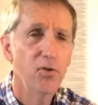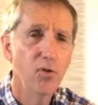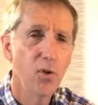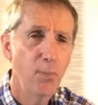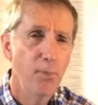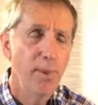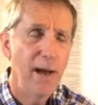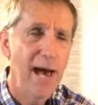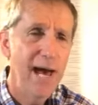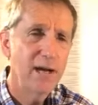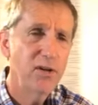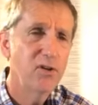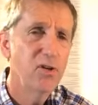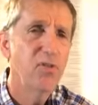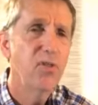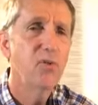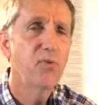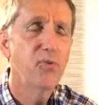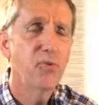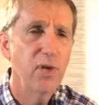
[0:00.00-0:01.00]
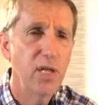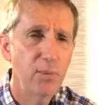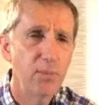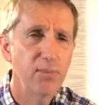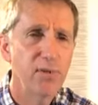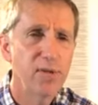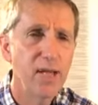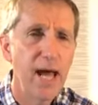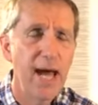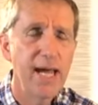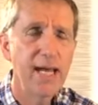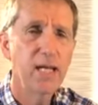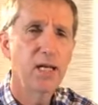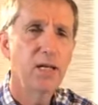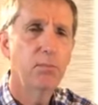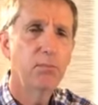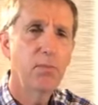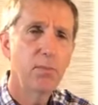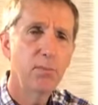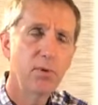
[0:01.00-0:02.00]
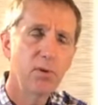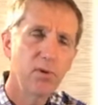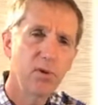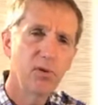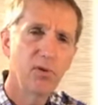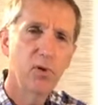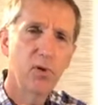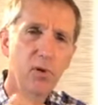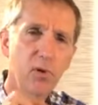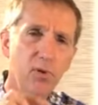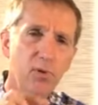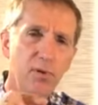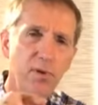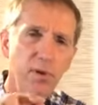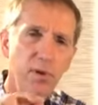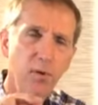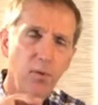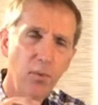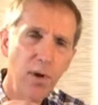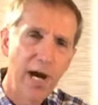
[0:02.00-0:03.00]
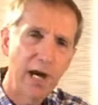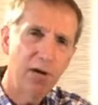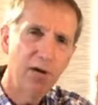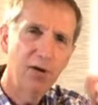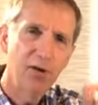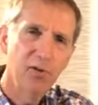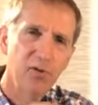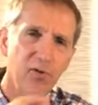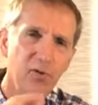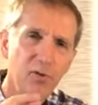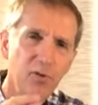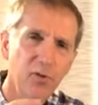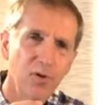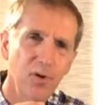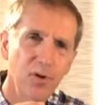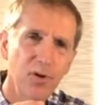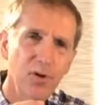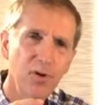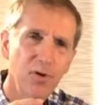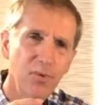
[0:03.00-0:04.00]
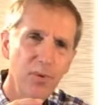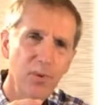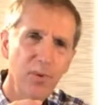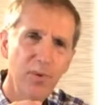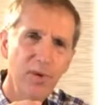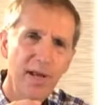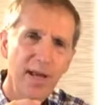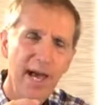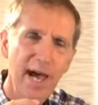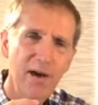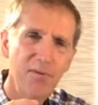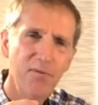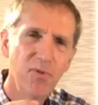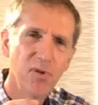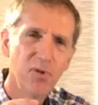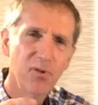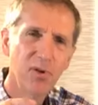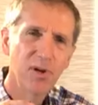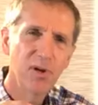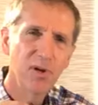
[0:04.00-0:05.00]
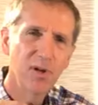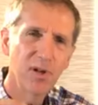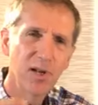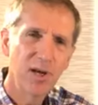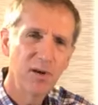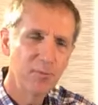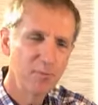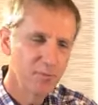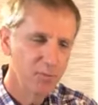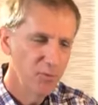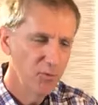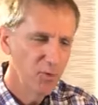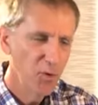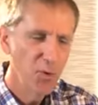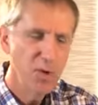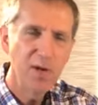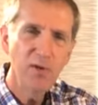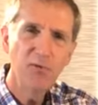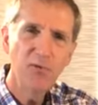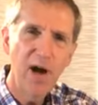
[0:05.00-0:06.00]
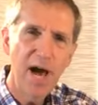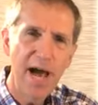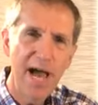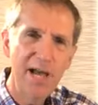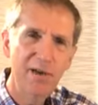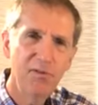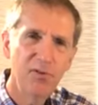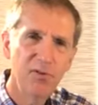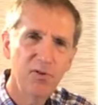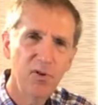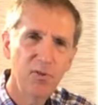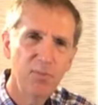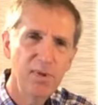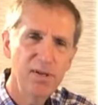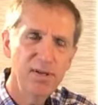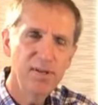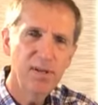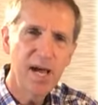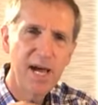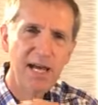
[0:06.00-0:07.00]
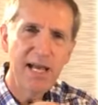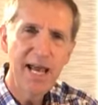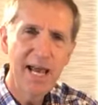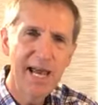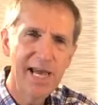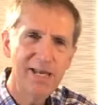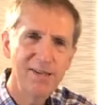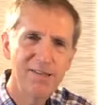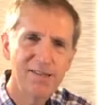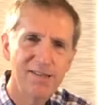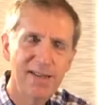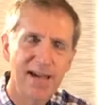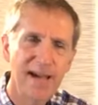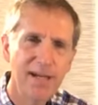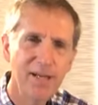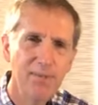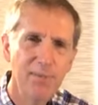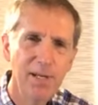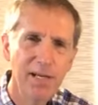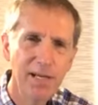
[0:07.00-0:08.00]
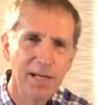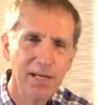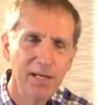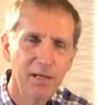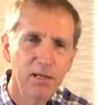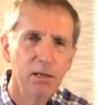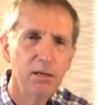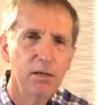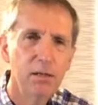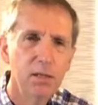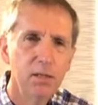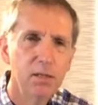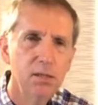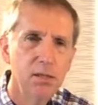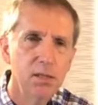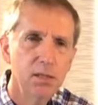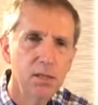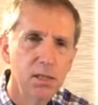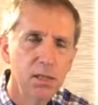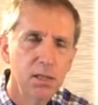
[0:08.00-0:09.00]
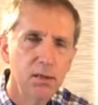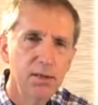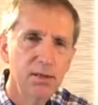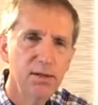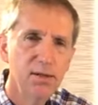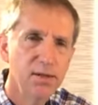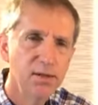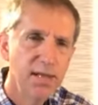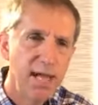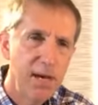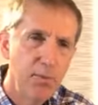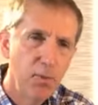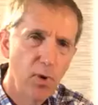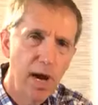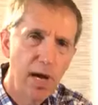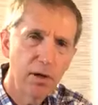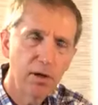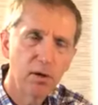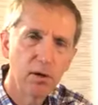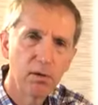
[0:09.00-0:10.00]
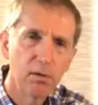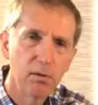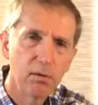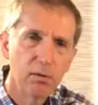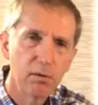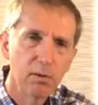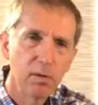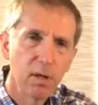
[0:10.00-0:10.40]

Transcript: So back to the flip side. Remember those old records? We would have those little um, uh, 45s. There'd be side A and side B. It's the same record.